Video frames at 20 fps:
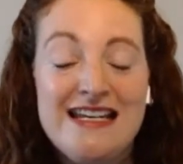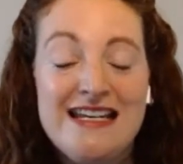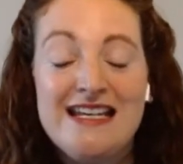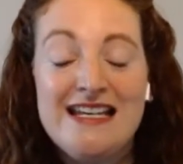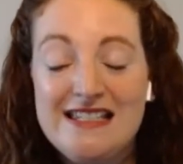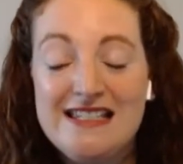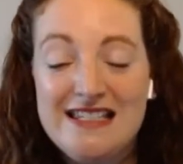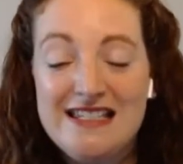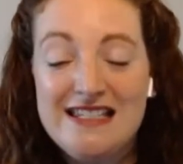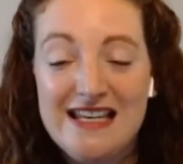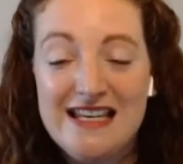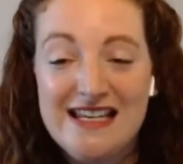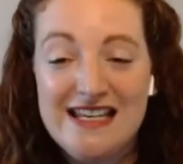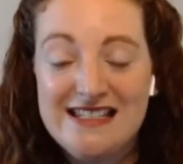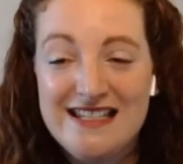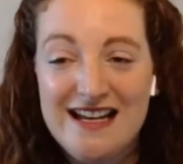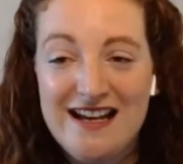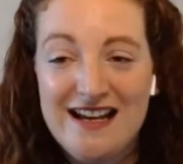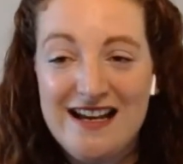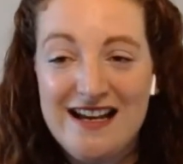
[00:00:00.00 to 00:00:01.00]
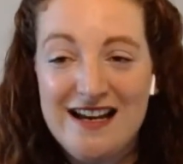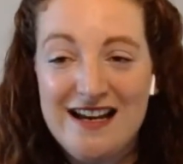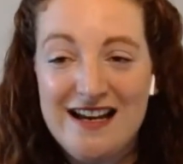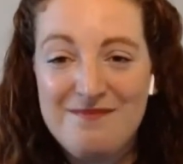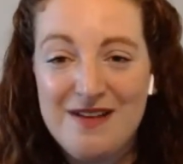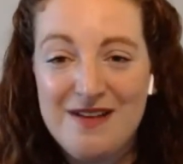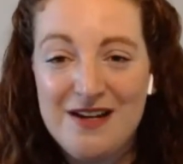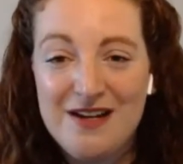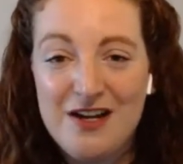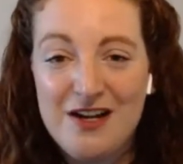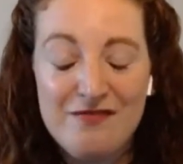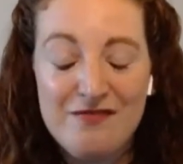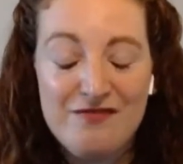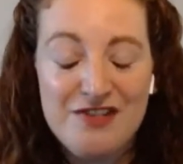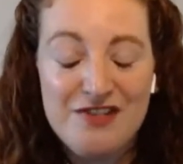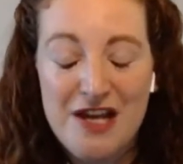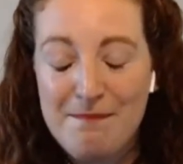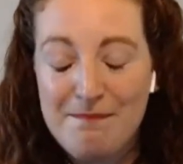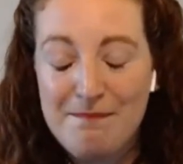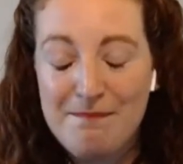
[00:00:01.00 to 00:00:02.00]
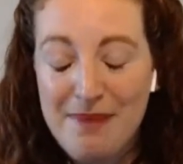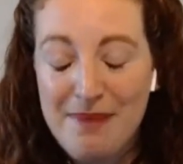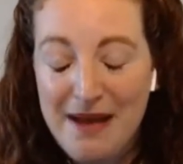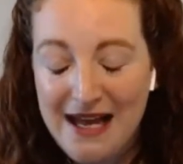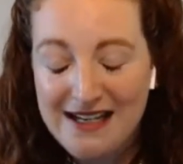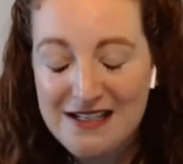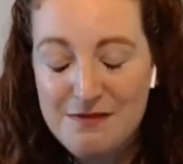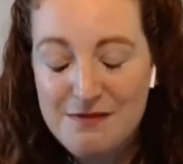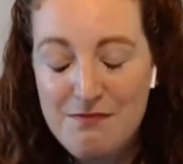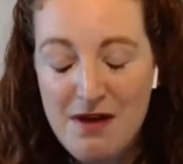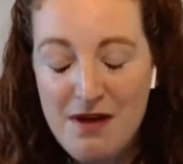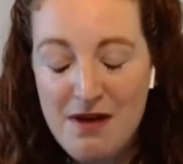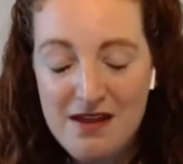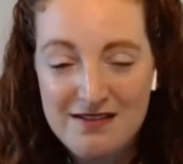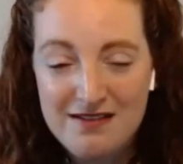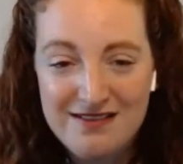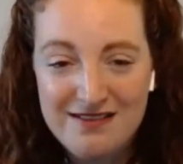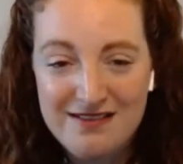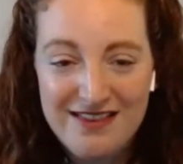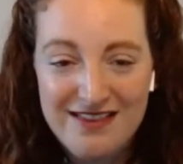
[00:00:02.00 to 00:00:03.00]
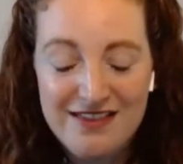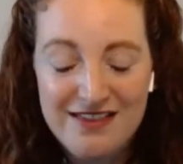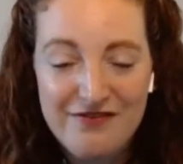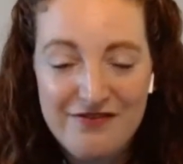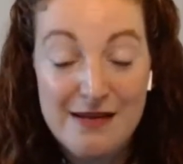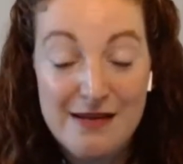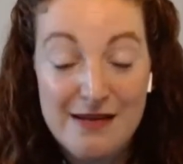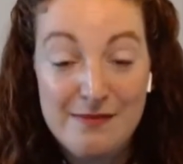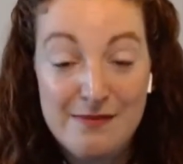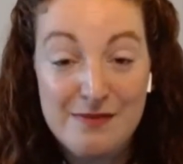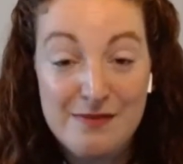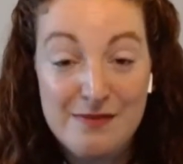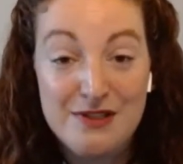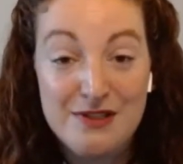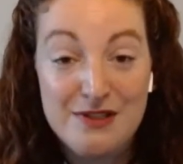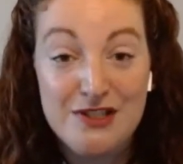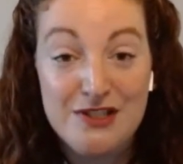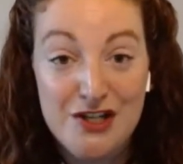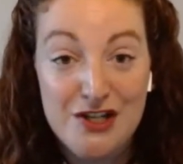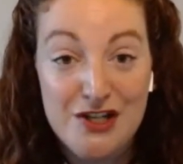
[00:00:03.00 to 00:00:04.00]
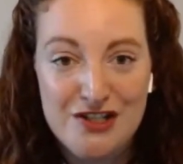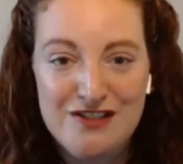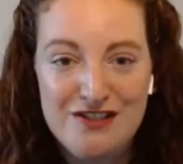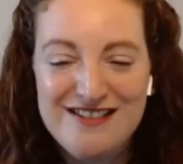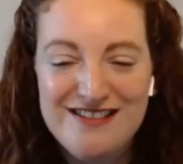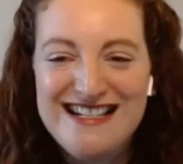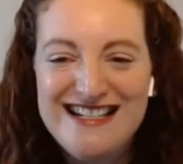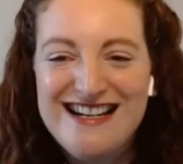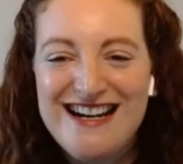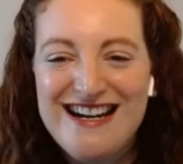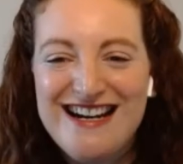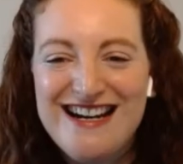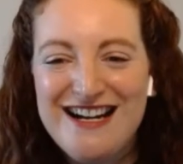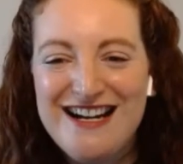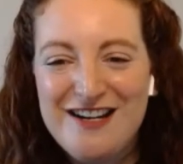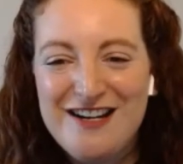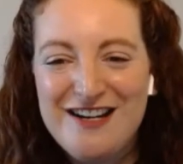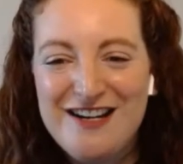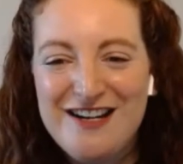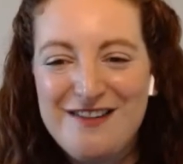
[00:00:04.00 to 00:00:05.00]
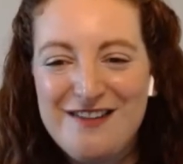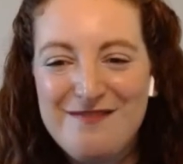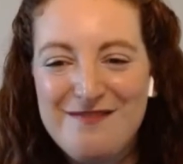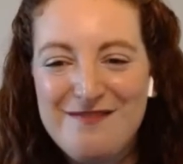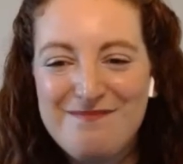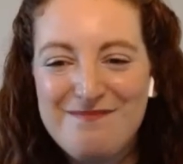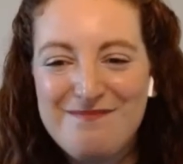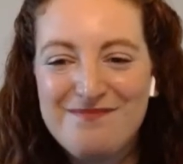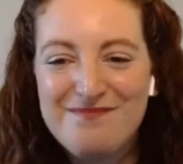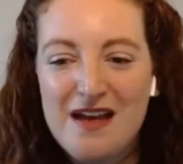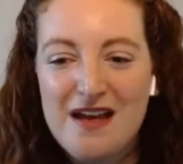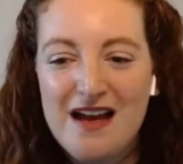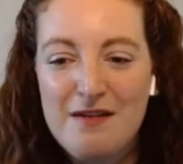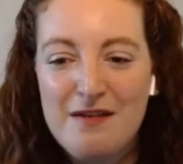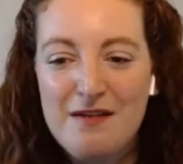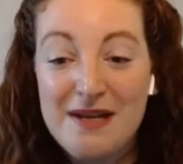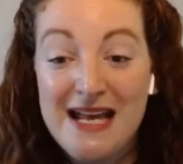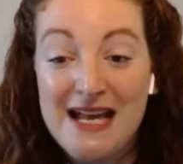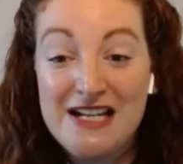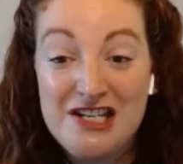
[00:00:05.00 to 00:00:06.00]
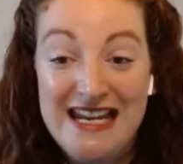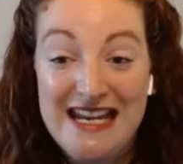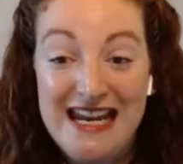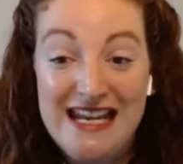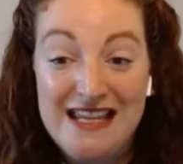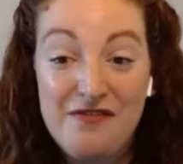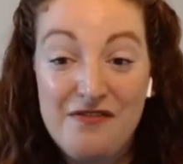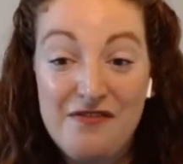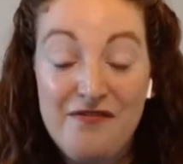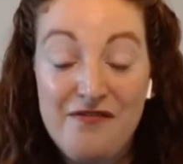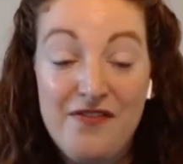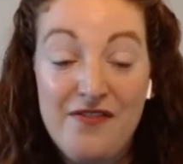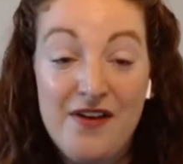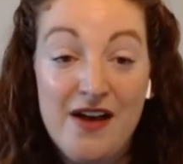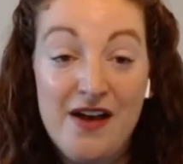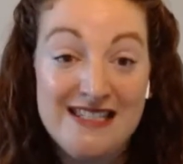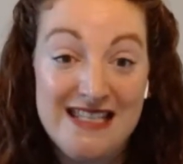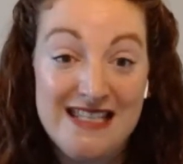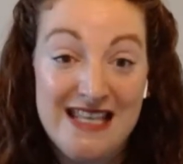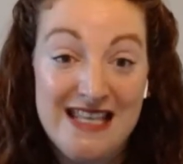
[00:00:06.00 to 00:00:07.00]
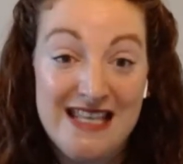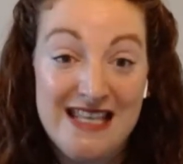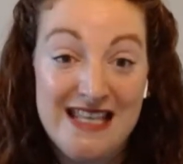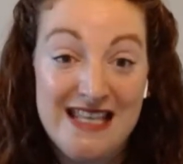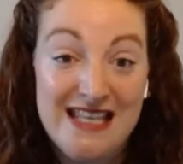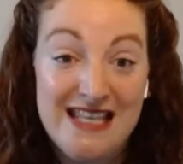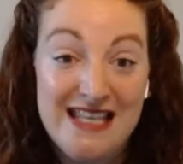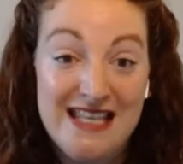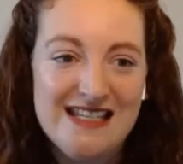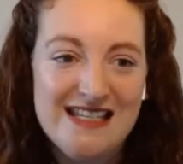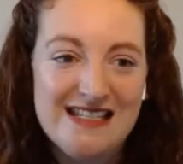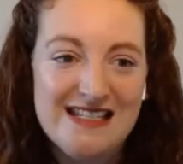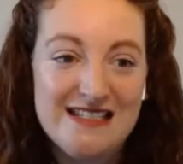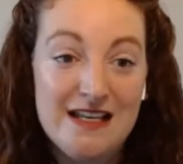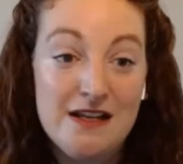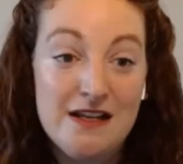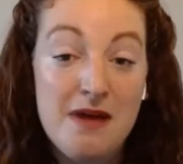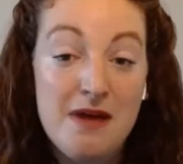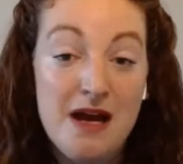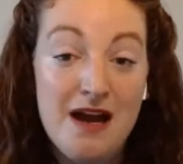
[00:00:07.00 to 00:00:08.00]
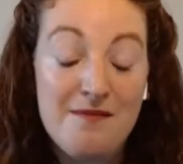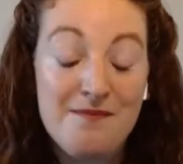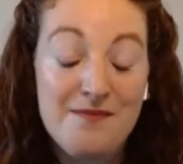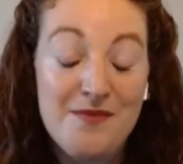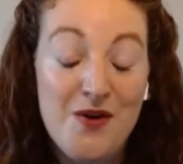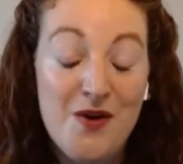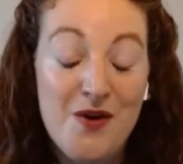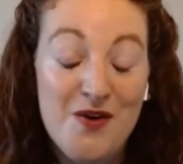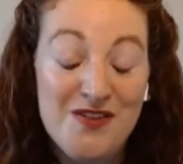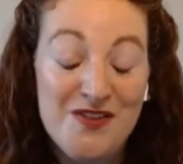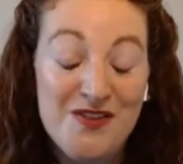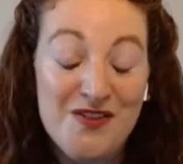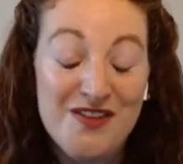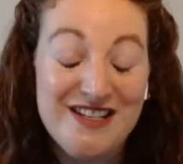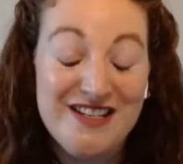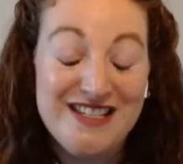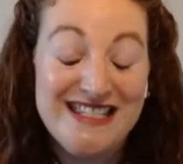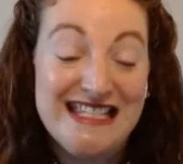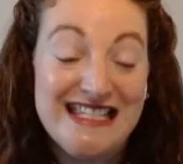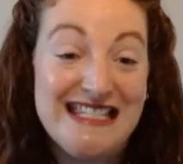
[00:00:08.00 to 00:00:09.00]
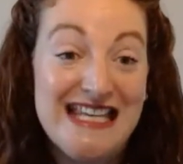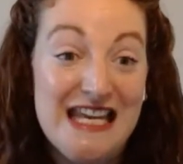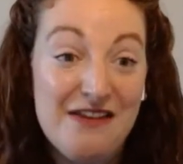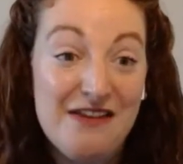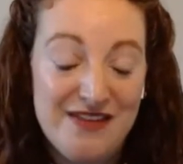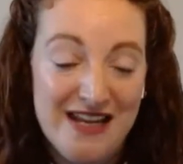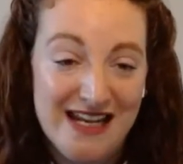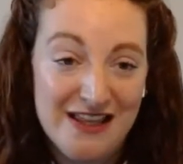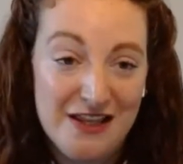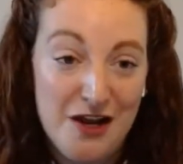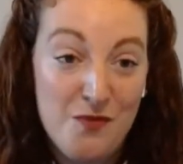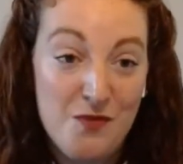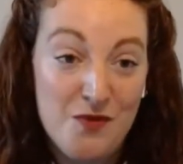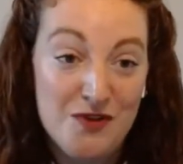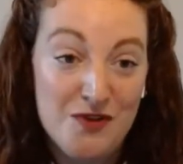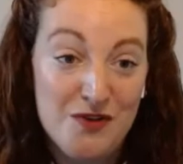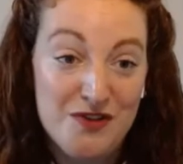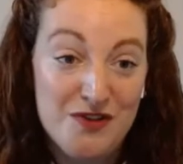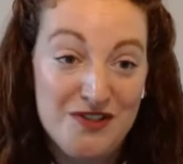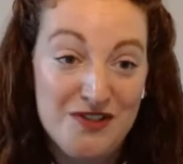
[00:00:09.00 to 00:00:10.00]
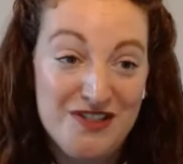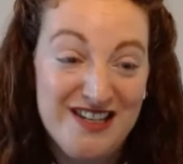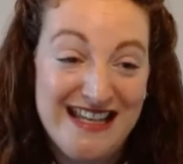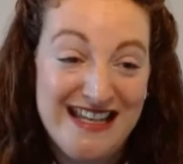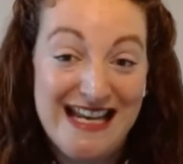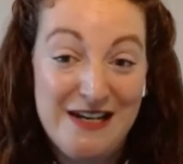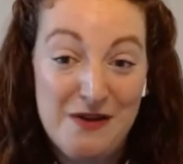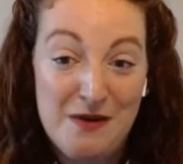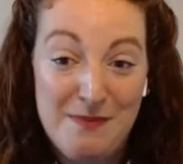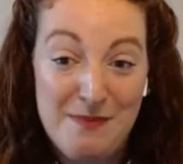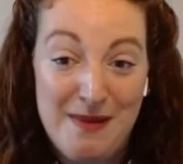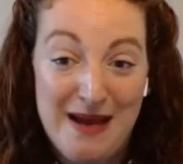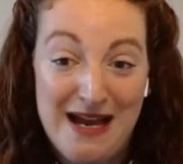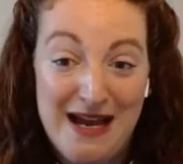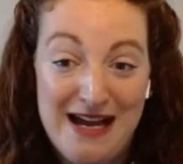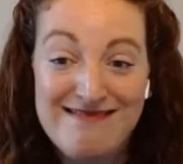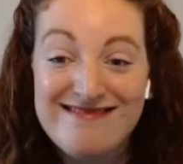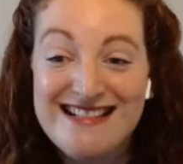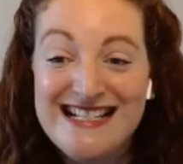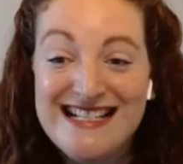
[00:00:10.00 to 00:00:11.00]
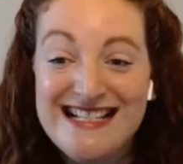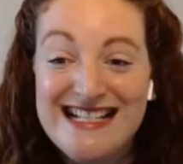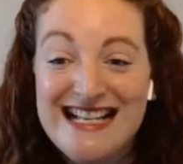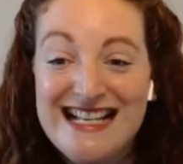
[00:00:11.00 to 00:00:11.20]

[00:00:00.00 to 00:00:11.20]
this is a kind of jam-packed month for Stammer Social? But actually, the first thing is on that's this evening that I want to tell you about